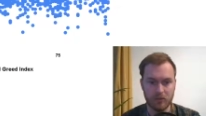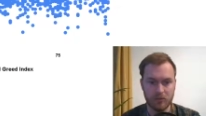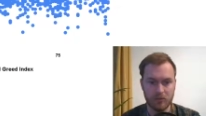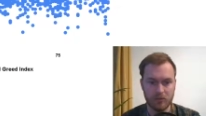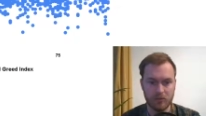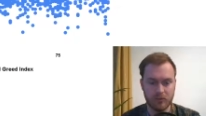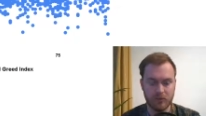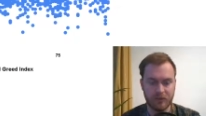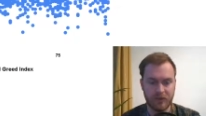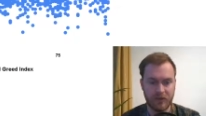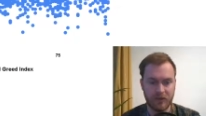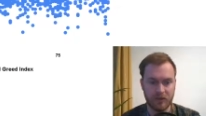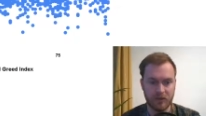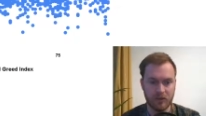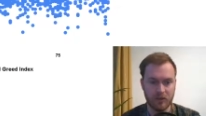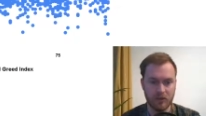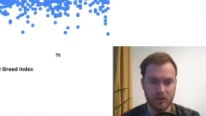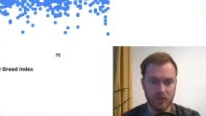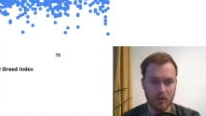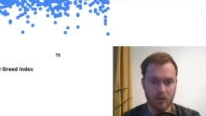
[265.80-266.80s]
thing.
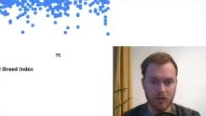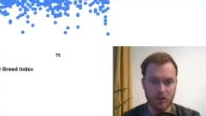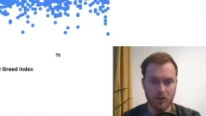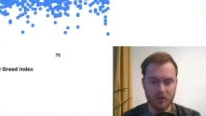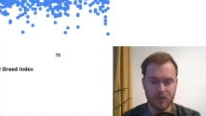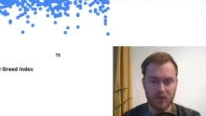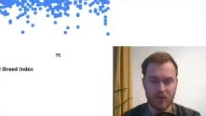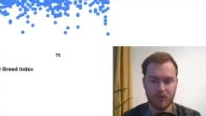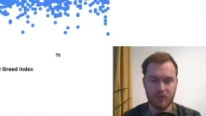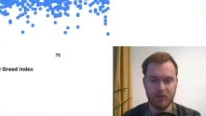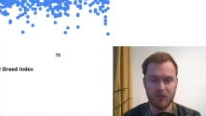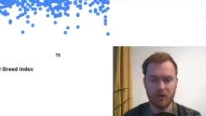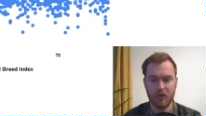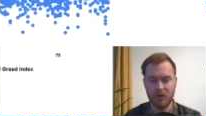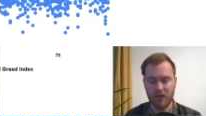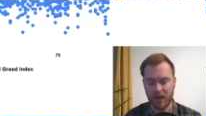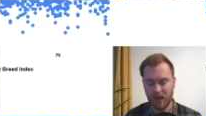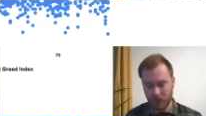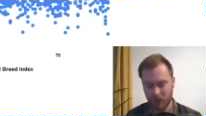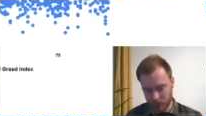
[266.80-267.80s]
So I thought,
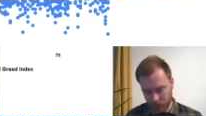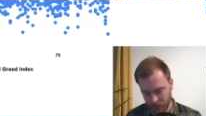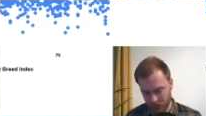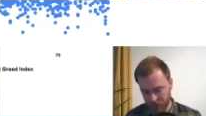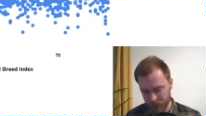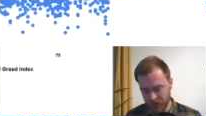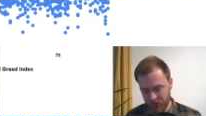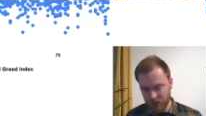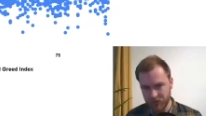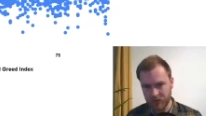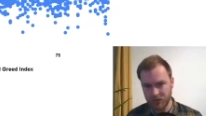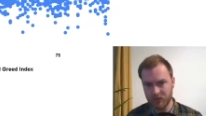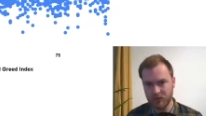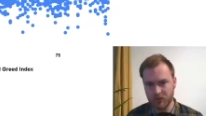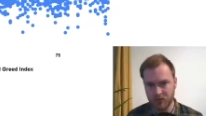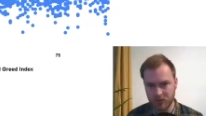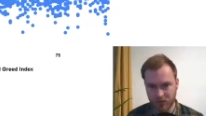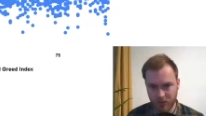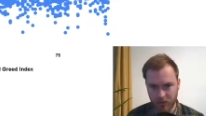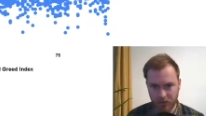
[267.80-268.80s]
okay, well, we looked
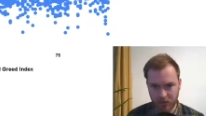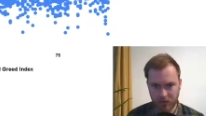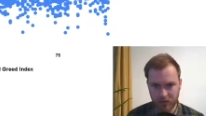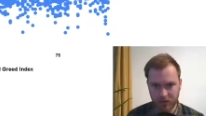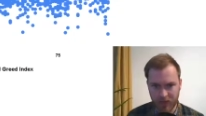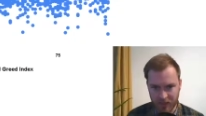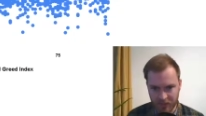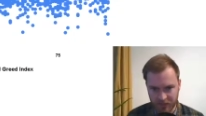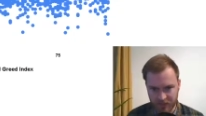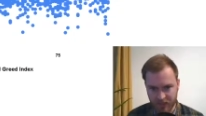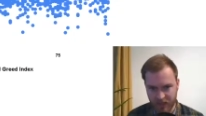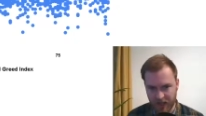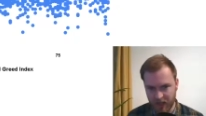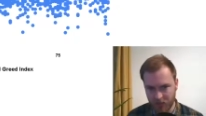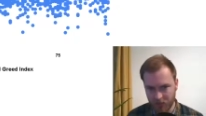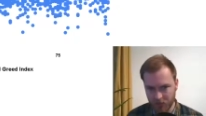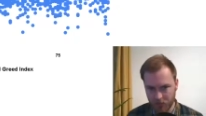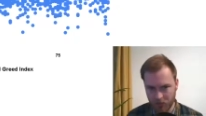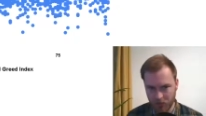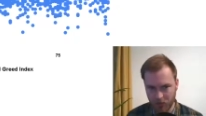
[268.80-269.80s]
into the next
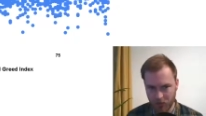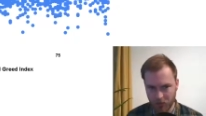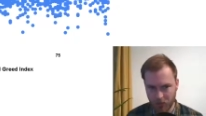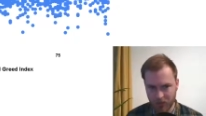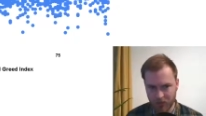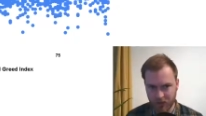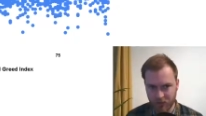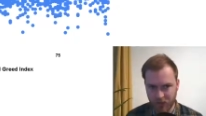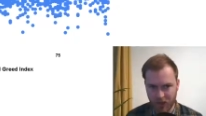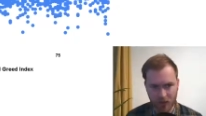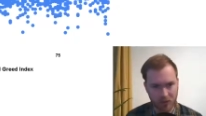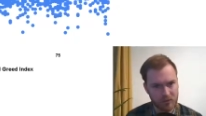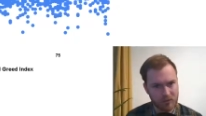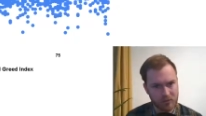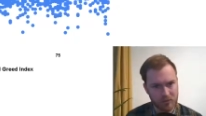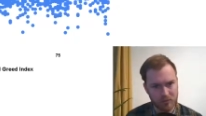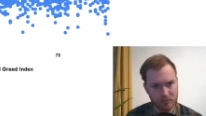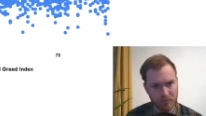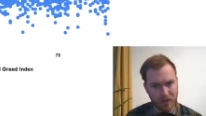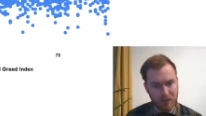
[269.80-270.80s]
day. What
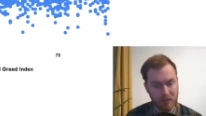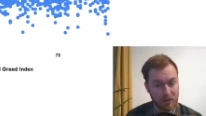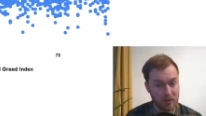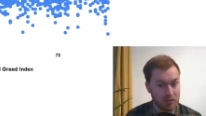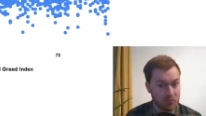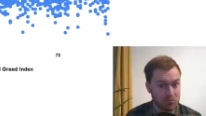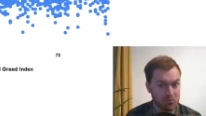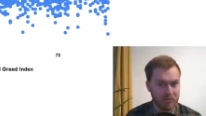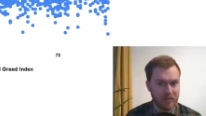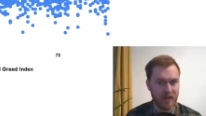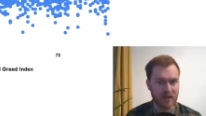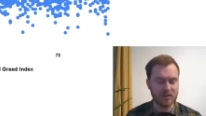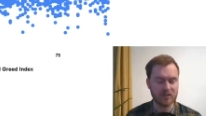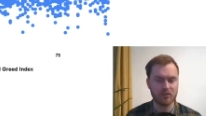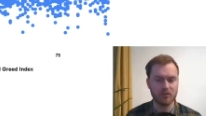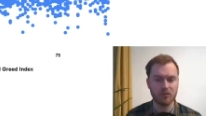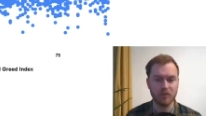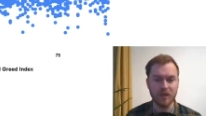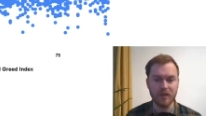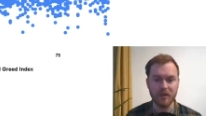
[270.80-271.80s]
about maybe
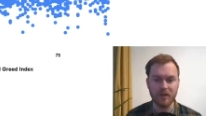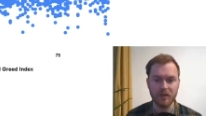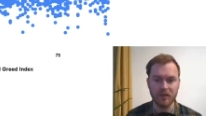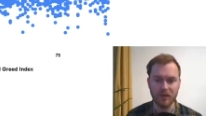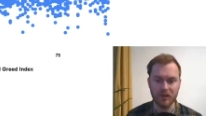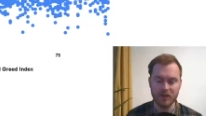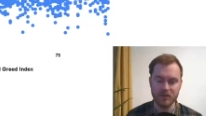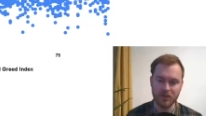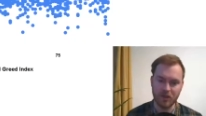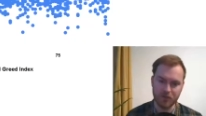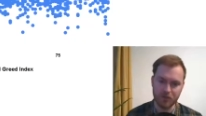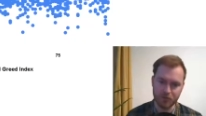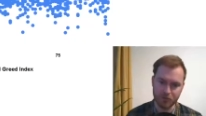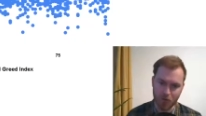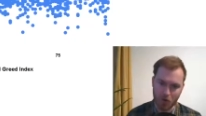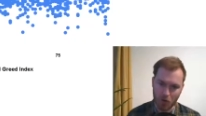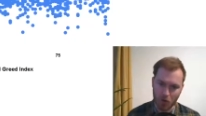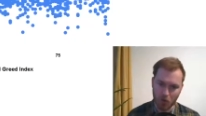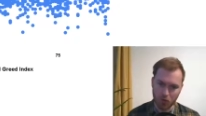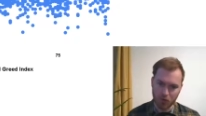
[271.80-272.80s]
next week instead of?
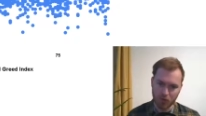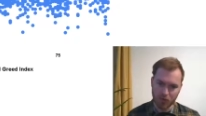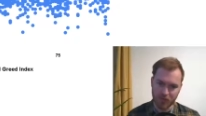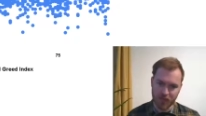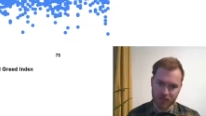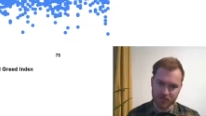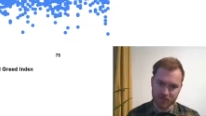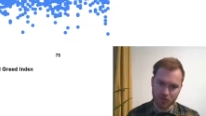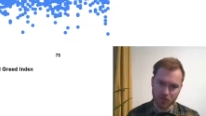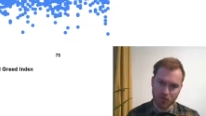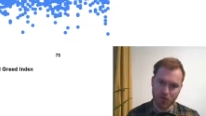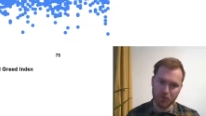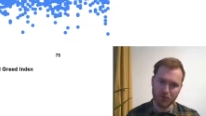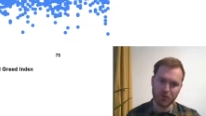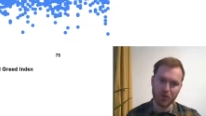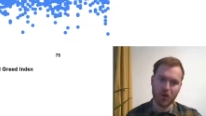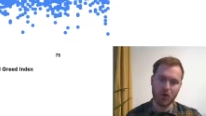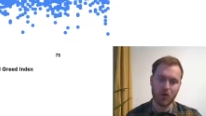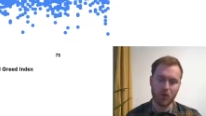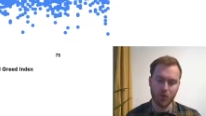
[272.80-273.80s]
So let's look over
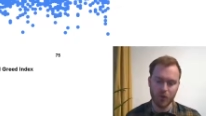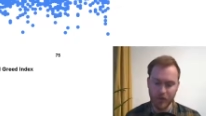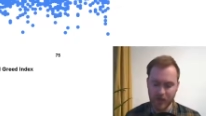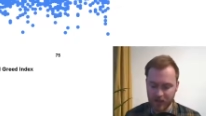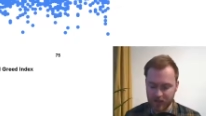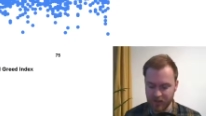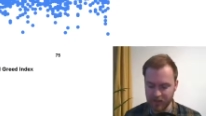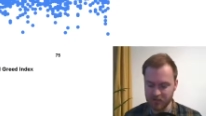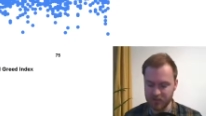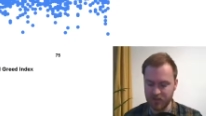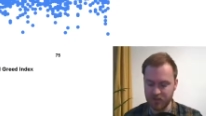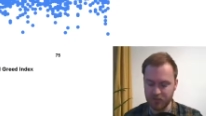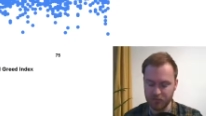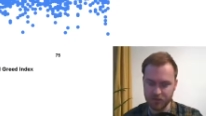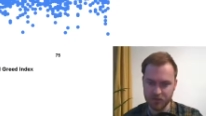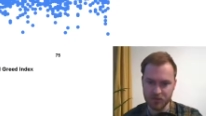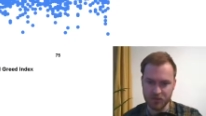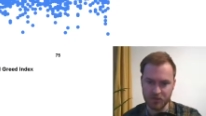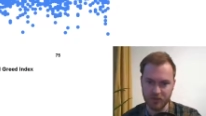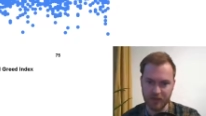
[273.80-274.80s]
the whole week instead of
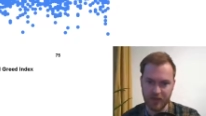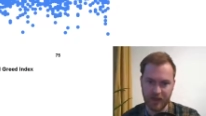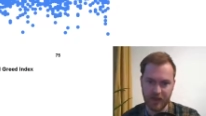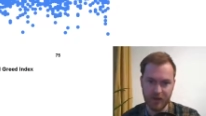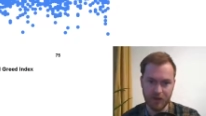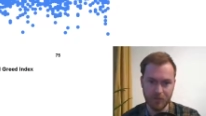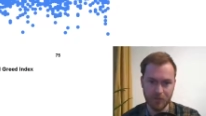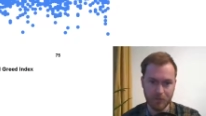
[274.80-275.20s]
just a day.